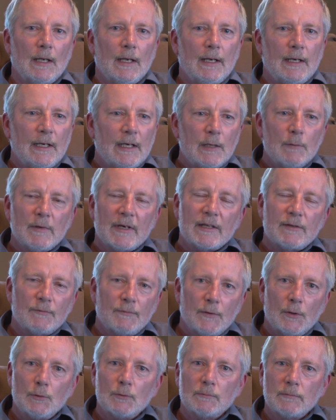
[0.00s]
And anyway, the
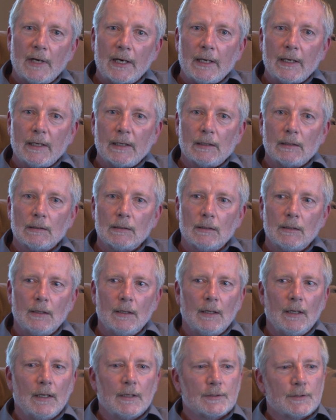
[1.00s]
phone rang.
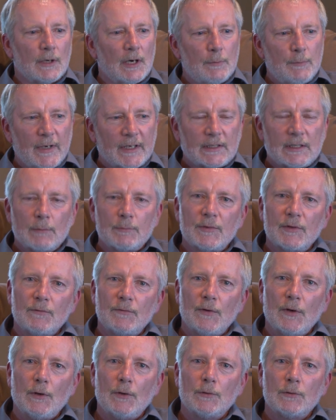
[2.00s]
So I picked up the
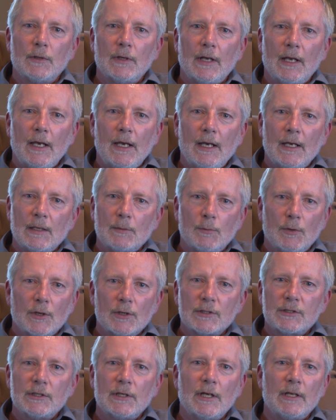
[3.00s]
phone, and the
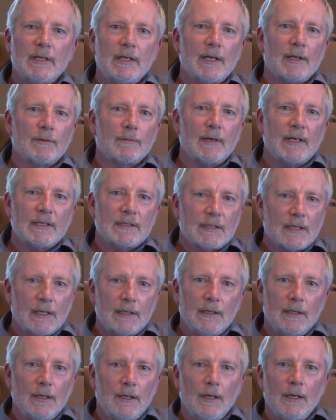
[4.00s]
person on the other end
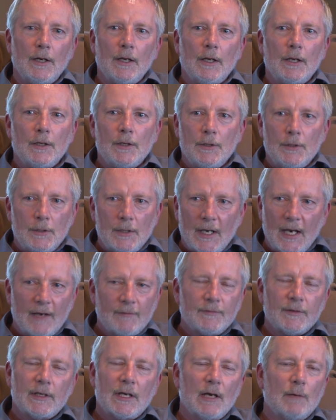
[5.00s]
said, "You
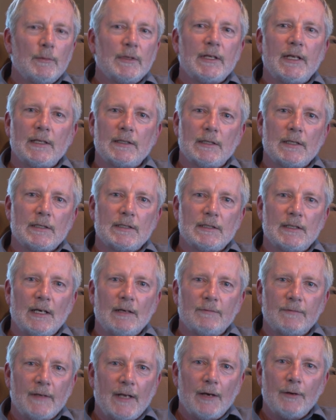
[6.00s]
have to come and get this
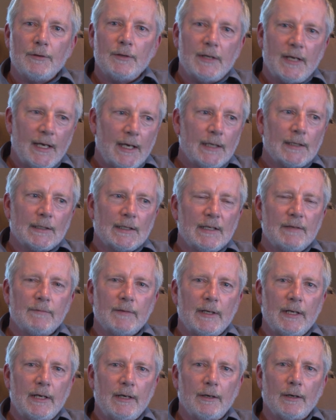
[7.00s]
stuff now. You can't leave
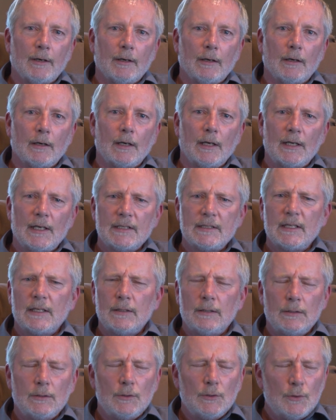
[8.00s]
it here." And I said,
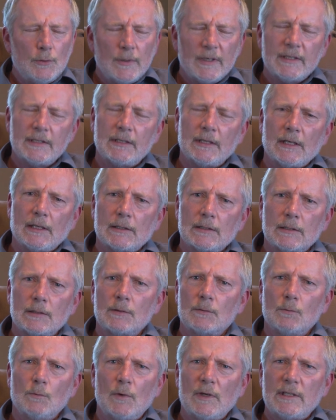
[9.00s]
"Who is
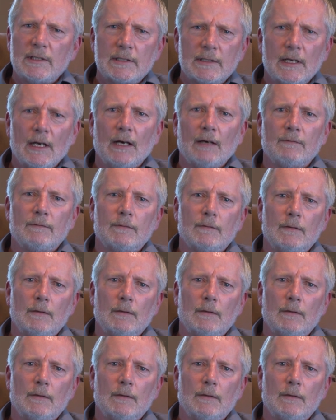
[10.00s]
this? What stuff?"